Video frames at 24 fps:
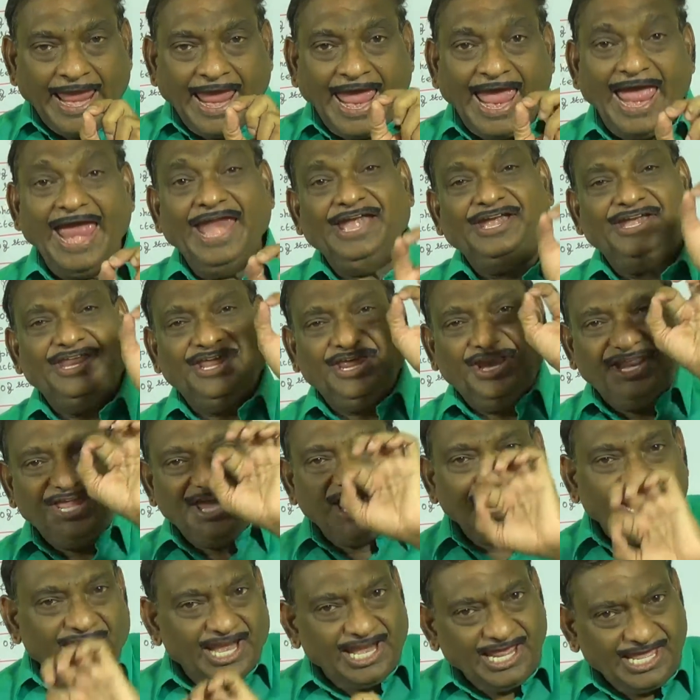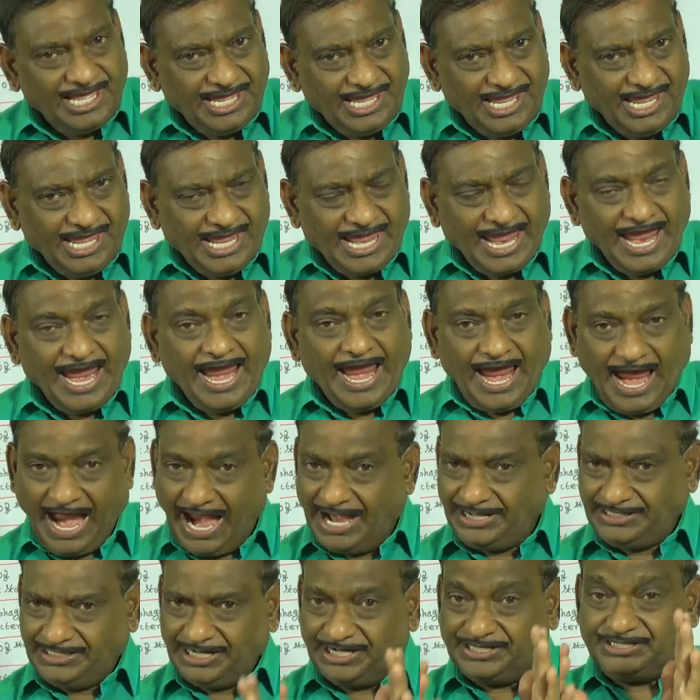anteriorly
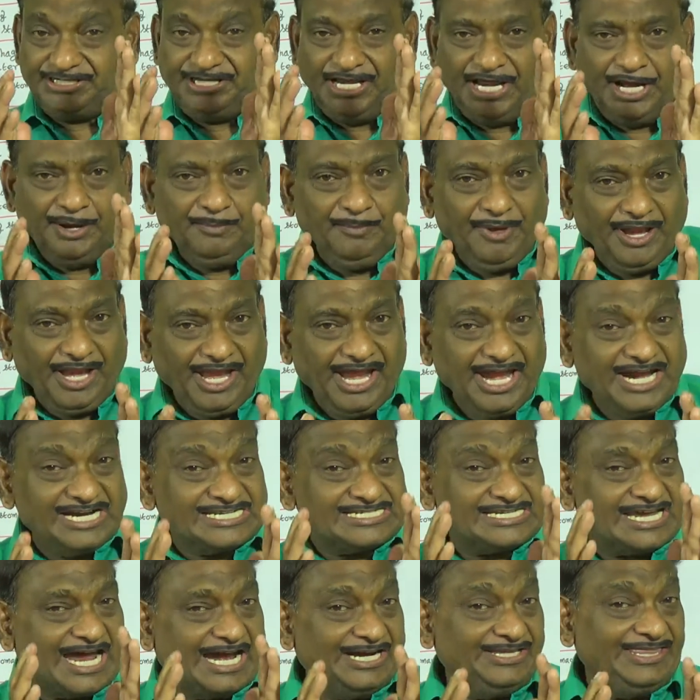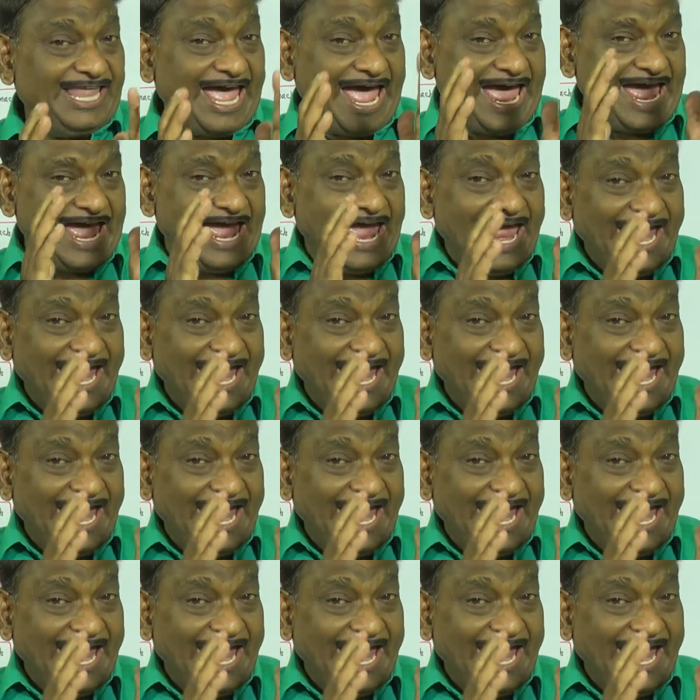and terminates at the